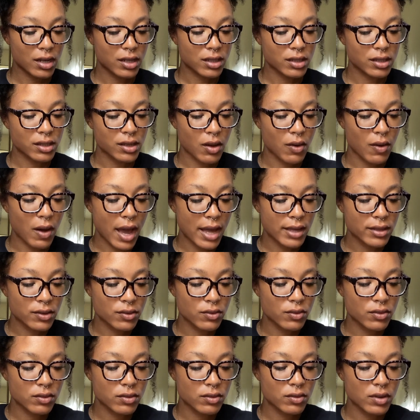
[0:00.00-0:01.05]
so high
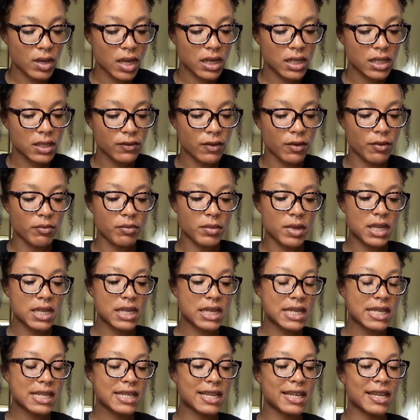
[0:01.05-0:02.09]
school at least for
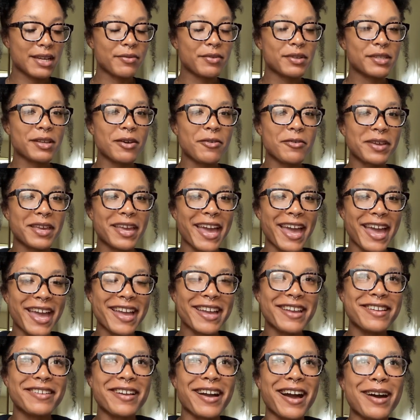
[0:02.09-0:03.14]
me it was okay